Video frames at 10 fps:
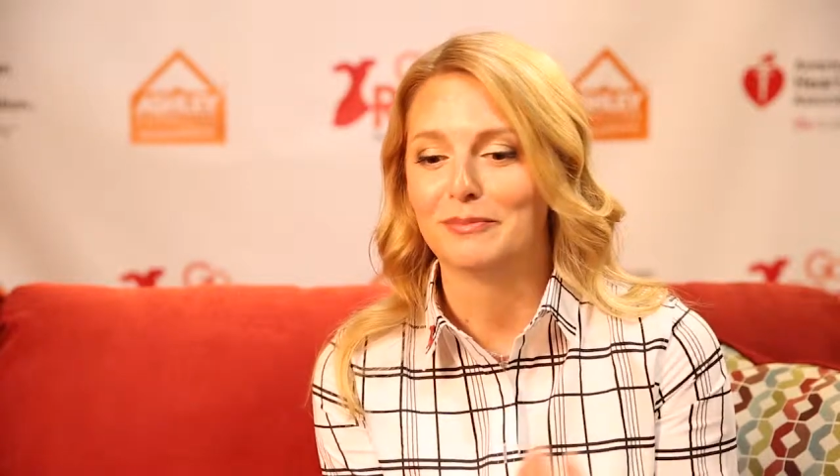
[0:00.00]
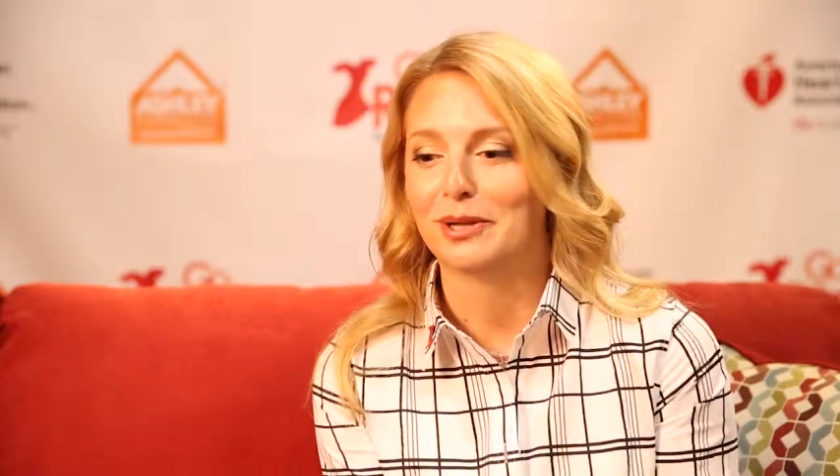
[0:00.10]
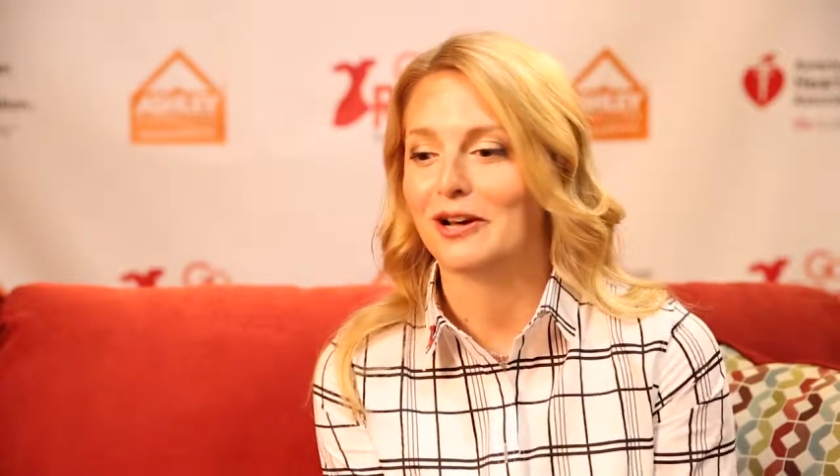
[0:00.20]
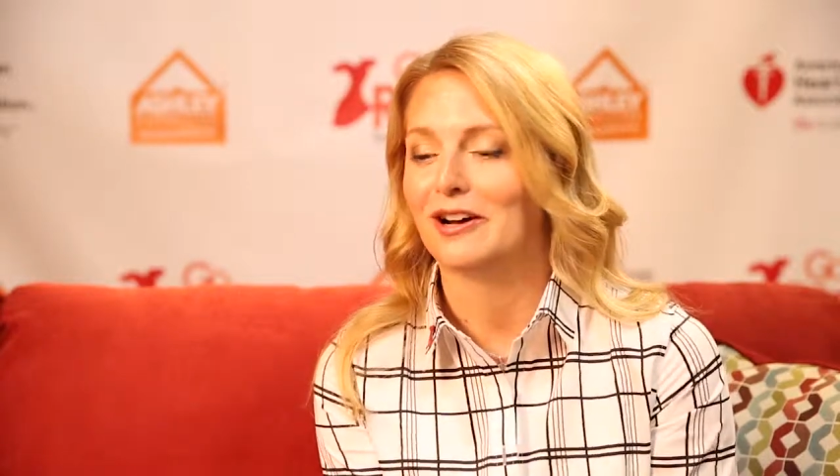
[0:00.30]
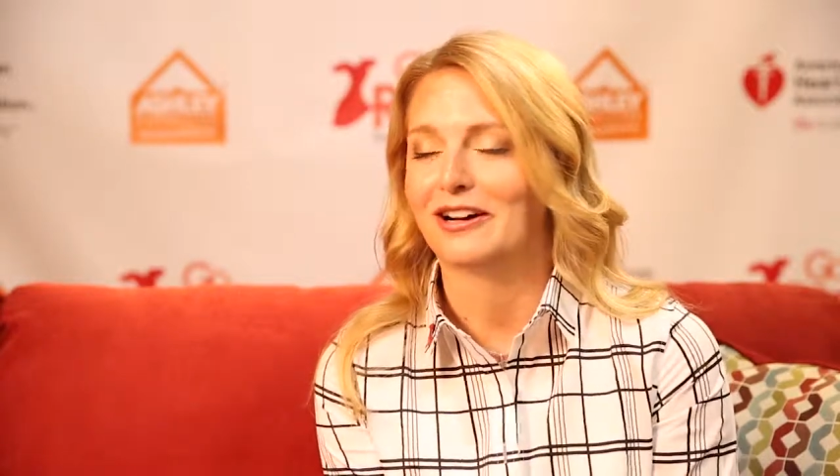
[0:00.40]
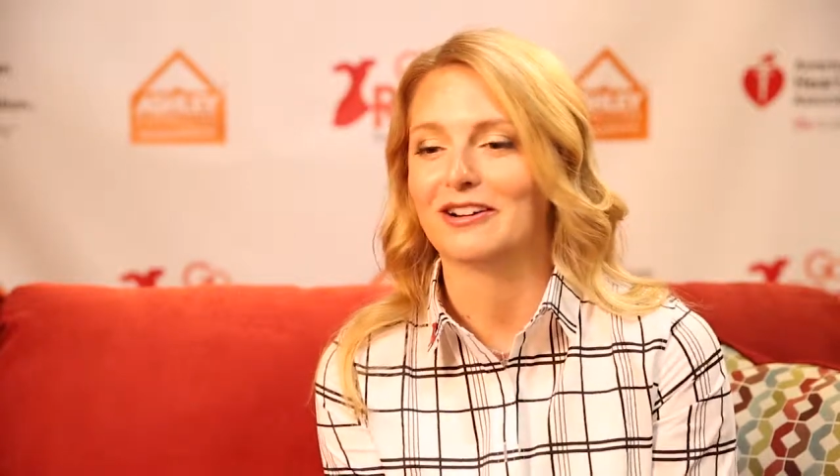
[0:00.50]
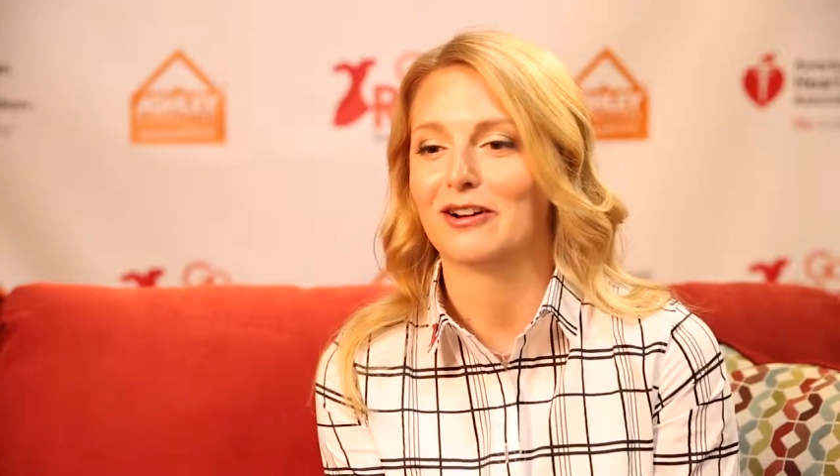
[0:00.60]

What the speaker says: blog,